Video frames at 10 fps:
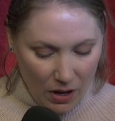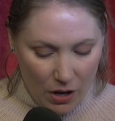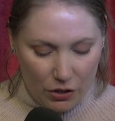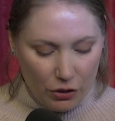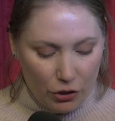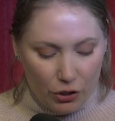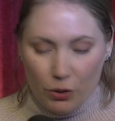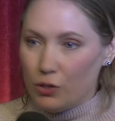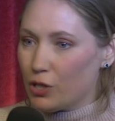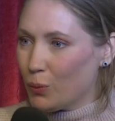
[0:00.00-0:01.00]
So
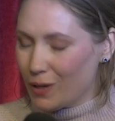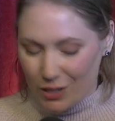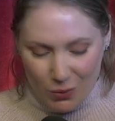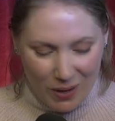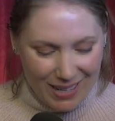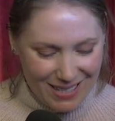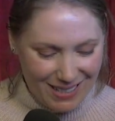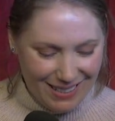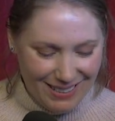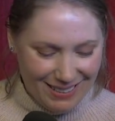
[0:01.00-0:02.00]
choose your words
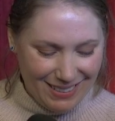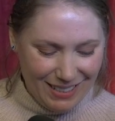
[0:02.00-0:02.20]
wisely.